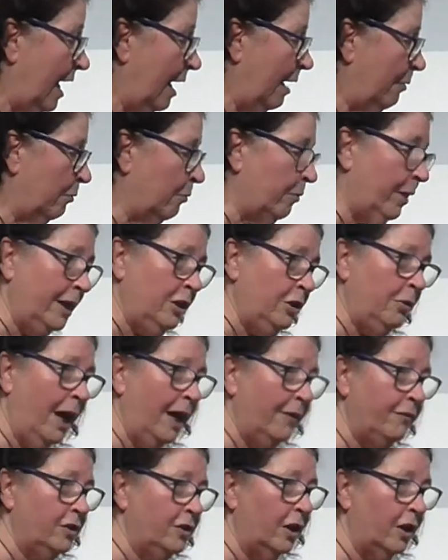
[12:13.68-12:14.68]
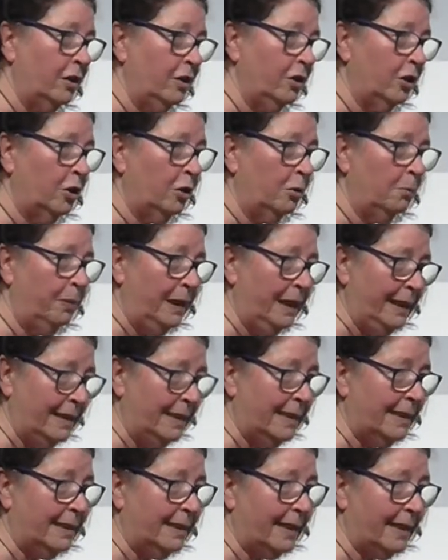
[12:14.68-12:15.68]
When you have done the complete
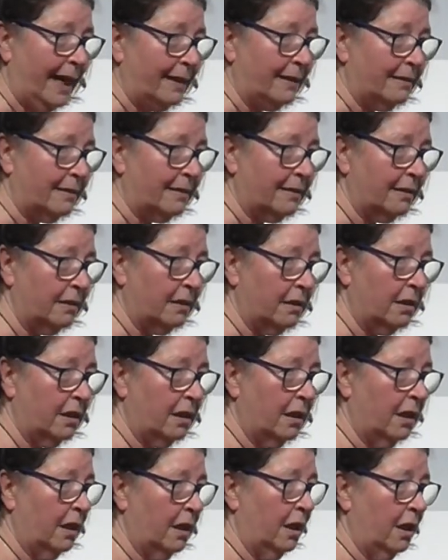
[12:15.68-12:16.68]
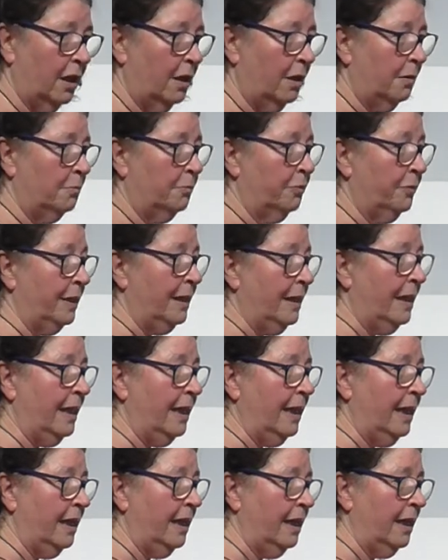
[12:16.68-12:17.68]
set, breathe
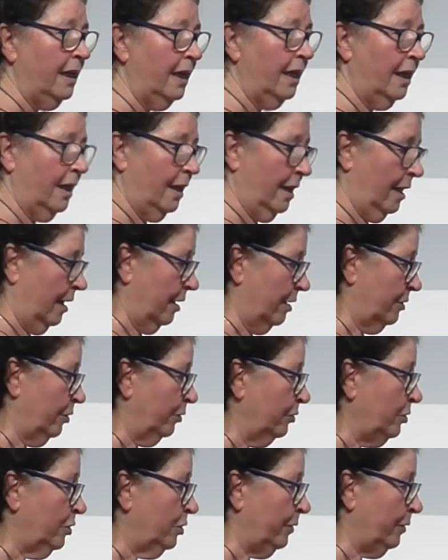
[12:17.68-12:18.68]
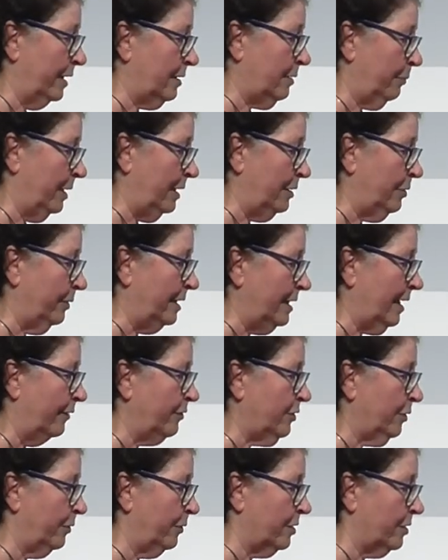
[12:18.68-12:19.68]
in. Don't do it. We'll do it
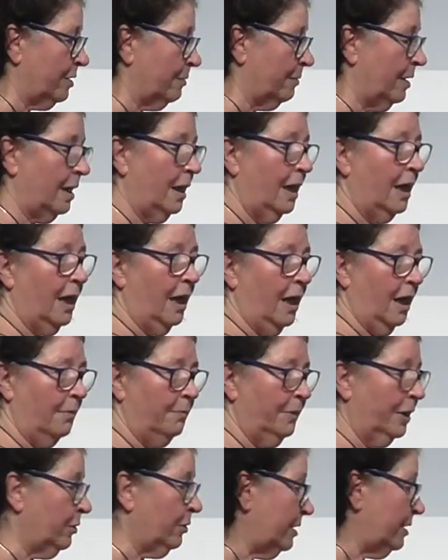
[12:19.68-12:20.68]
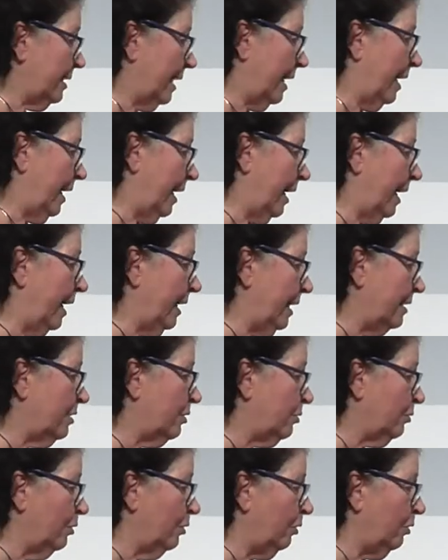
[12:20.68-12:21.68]
afterwards because it's
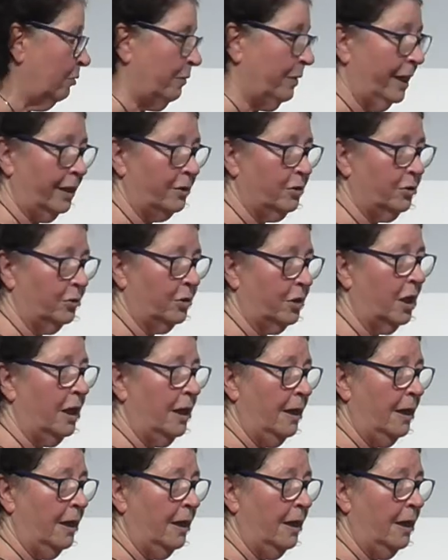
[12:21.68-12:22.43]
too long when I talk.